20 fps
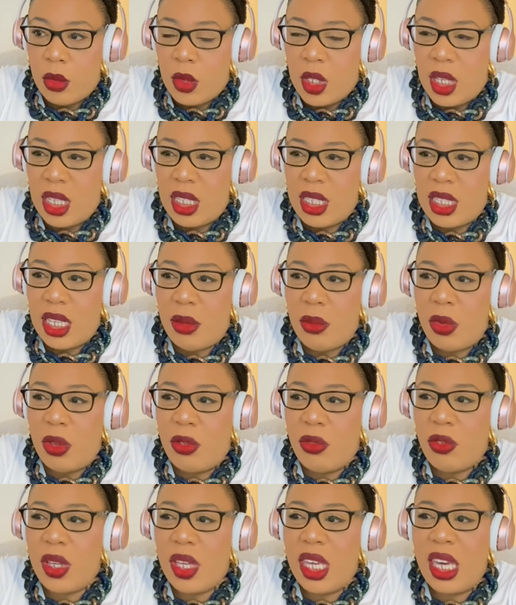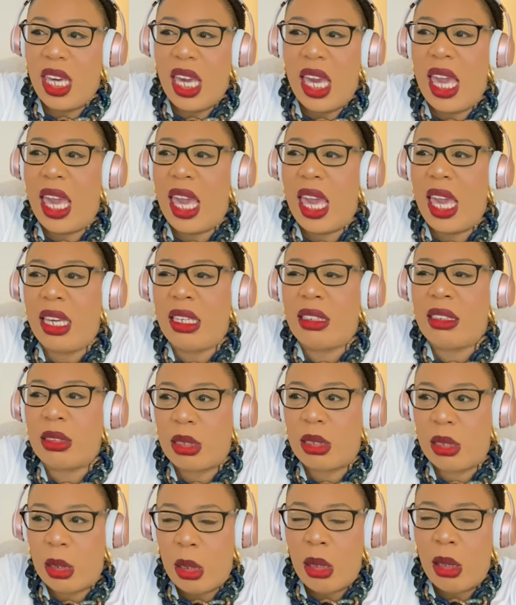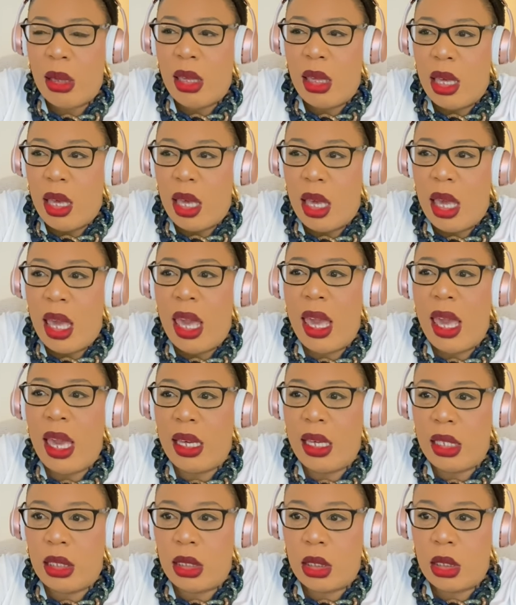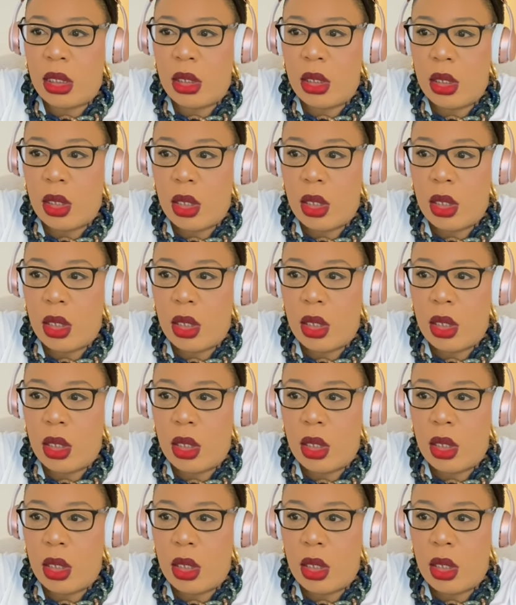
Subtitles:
Anytime you even hear eggs. Eggs.